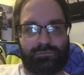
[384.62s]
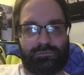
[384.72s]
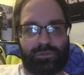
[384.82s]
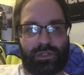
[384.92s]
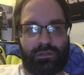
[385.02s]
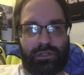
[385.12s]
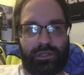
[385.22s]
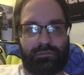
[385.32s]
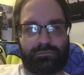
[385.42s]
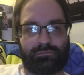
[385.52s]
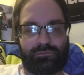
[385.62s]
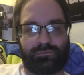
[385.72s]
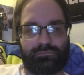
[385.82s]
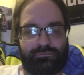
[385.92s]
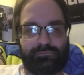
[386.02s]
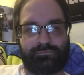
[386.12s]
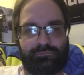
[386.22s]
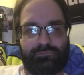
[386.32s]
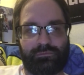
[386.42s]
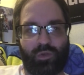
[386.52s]
So I
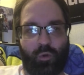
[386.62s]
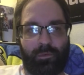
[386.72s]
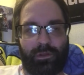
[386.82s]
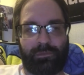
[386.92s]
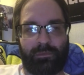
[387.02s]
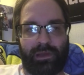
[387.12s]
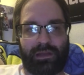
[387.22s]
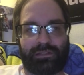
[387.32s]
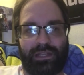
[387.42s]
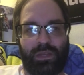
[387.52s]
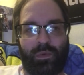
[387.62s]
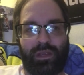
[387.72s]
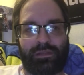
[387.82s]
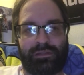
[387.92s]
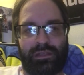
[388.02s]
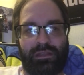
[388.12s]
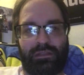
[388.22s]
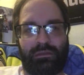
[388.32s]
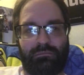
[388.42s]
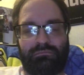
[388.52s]
open up the box anyway, seeing
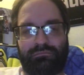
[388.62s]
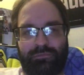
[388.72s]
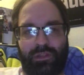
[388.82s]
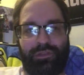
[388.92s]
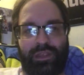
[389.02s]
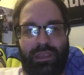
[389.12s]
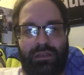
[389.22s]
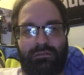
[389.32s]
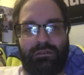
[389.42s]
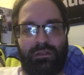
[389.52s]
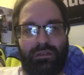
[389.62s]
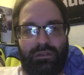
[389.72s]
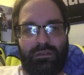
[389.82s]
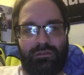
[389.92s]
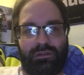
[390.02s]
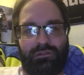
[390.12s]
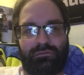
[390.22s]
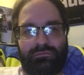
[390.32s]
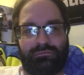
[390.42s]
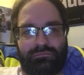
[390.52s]
that, thinking, well,
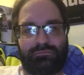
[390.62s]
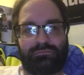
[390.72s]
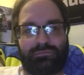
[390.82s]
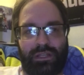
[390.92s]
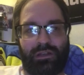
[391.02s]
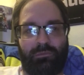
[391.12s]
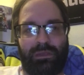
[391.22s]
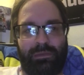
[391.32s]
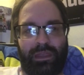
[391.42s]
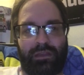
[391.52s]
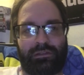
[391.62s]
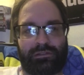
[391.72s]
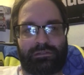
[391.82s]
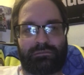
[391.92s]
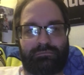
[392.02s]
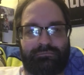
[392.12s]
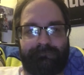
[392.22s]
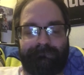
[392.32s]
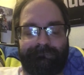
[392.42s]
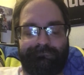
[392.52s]
I don't know, maybe I can just
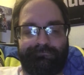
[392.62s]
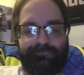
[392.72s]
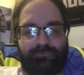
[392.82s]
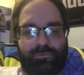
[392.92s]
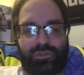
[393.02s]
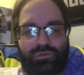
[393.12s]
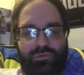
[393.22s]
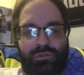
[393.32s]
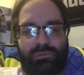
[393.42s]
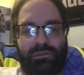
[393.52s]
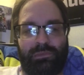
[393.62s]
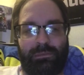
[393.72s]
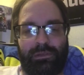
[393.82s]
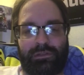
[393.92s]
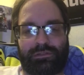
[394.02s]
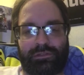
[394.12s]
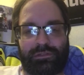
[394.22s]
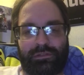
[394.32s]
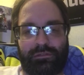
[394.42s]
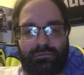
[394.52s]
screw them in. Maybe it's
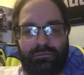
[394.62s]
just a